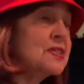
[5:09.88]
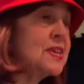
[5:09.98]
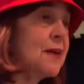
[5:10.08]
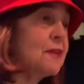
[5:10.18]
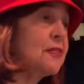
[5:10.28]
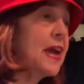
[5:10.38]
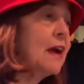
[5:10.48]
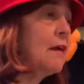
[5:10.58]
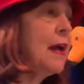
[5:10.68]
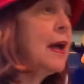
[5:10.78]
never
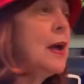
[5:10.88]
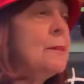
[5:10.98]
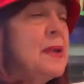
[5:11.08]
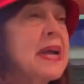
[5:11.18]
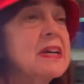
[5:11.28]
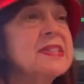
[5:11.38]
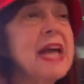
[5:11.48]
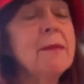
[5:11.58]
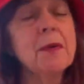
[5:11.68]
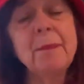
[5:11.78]
there because
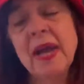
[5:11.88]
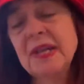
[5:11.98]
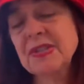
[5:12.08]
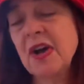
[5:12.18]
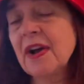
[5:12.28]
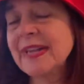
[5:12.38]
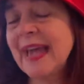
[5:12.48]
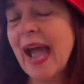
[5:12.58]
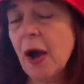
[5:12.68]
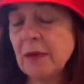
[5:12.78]
they were based on
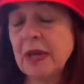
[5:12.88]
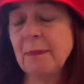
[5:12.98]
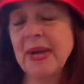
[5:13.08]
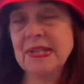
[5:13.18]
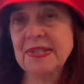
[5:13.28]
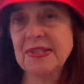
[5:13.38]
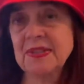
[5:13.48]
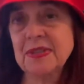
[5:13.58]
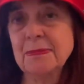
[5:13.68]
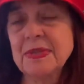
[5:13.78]
counting based
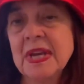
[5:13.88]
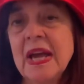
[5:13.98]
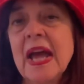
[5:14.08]
systems